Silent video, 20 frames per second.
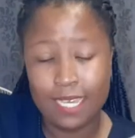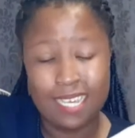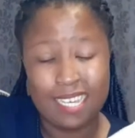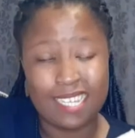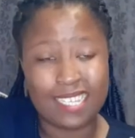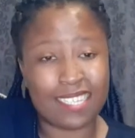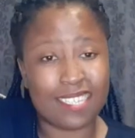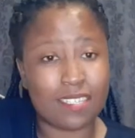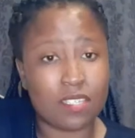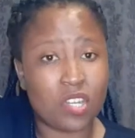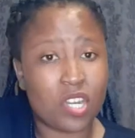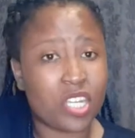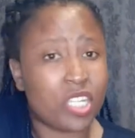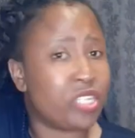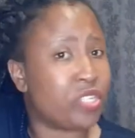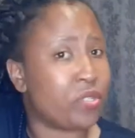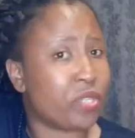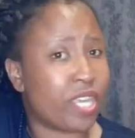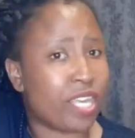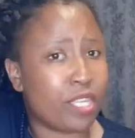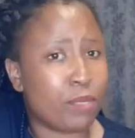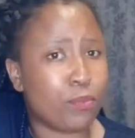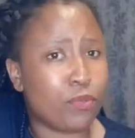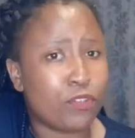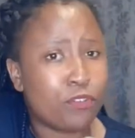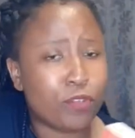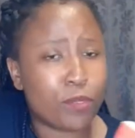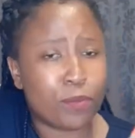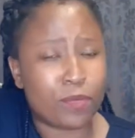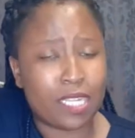It's a struggle to get a
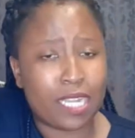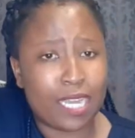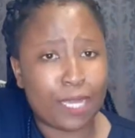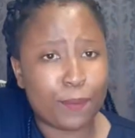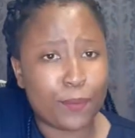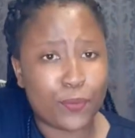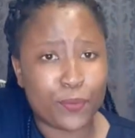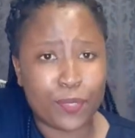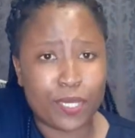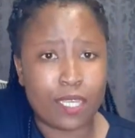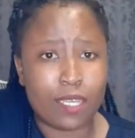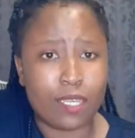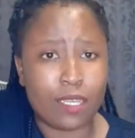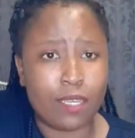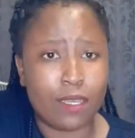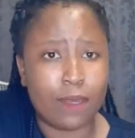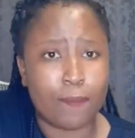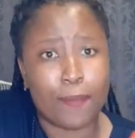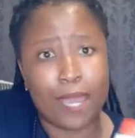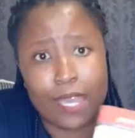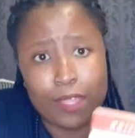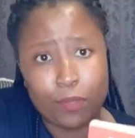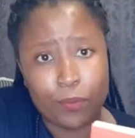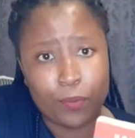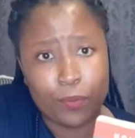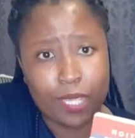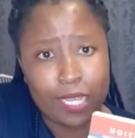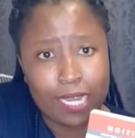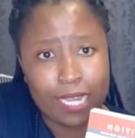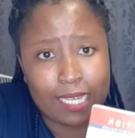book from the library, by the
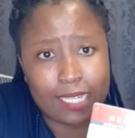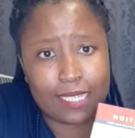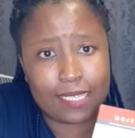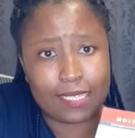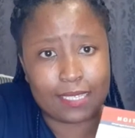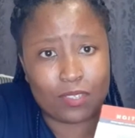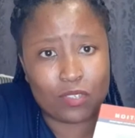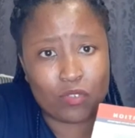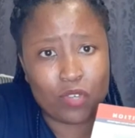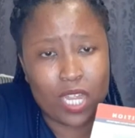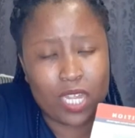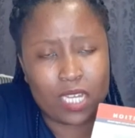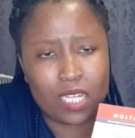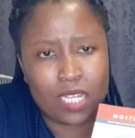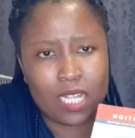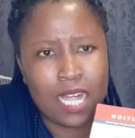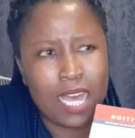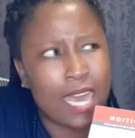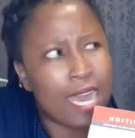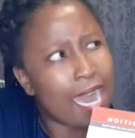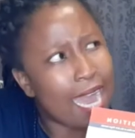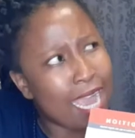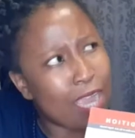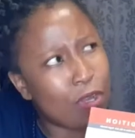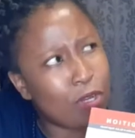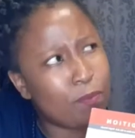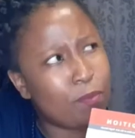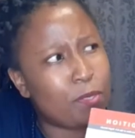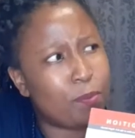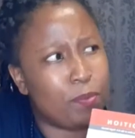way, like, it's a struggle. I
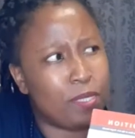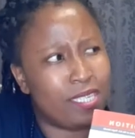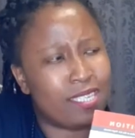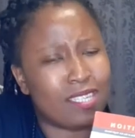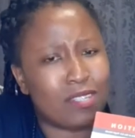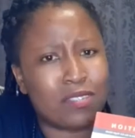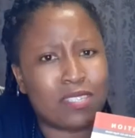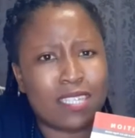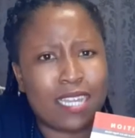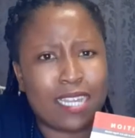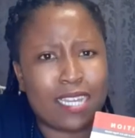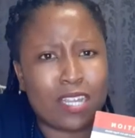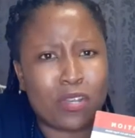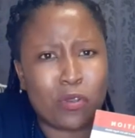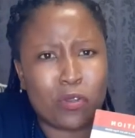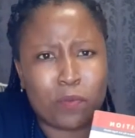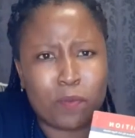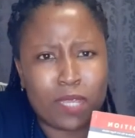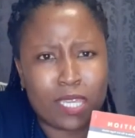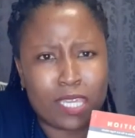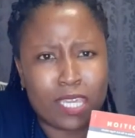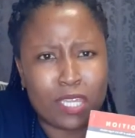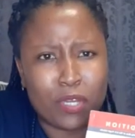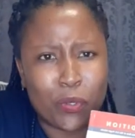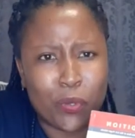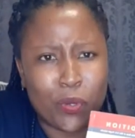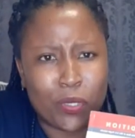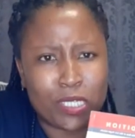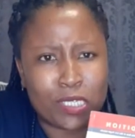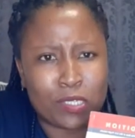hope the birds outside are not
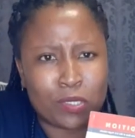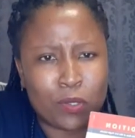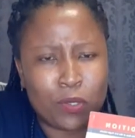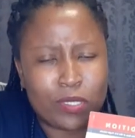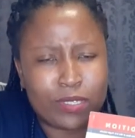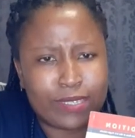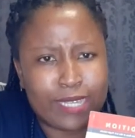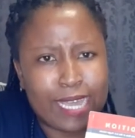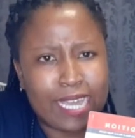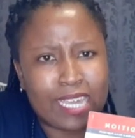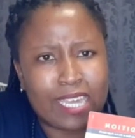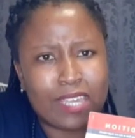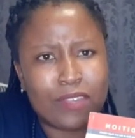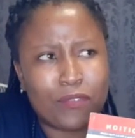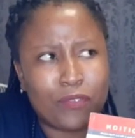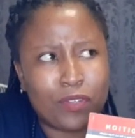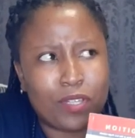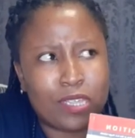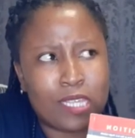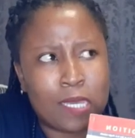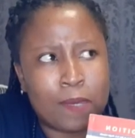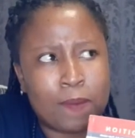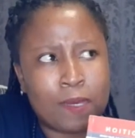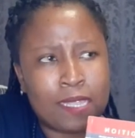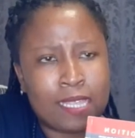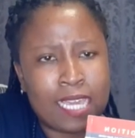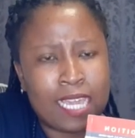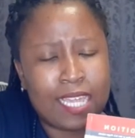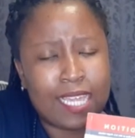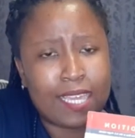making noise, because I can feel them
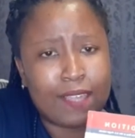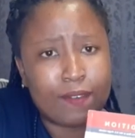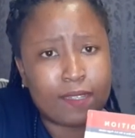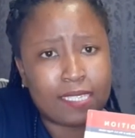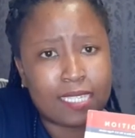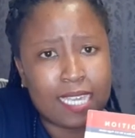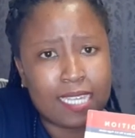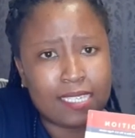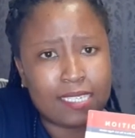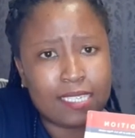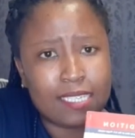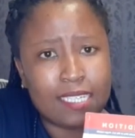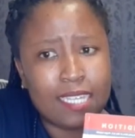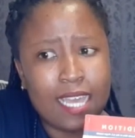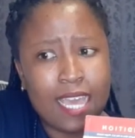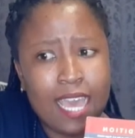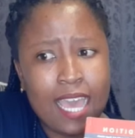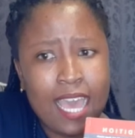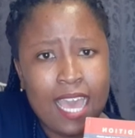and they're irritating.